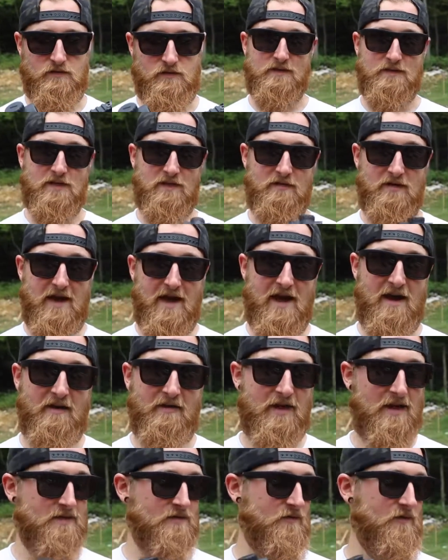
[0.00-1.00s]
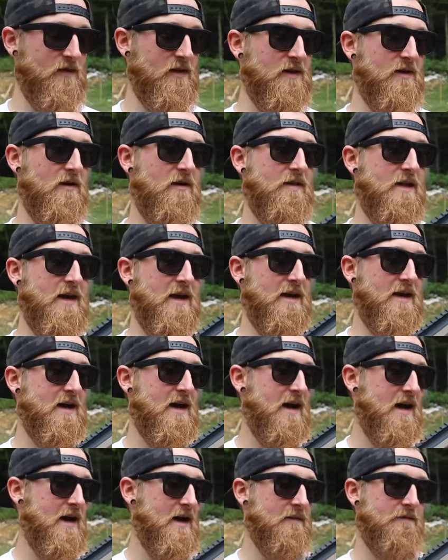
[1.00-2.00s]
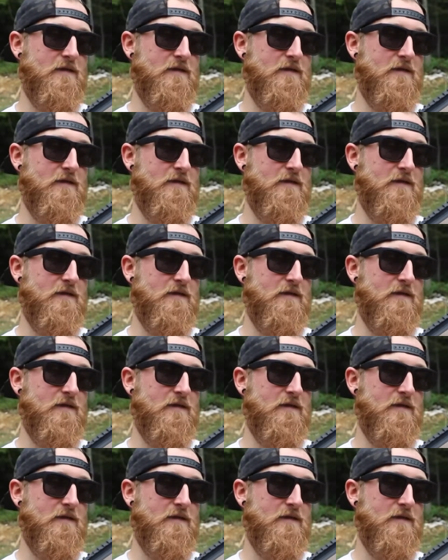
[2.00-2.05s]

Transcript: So now that's really all that I got.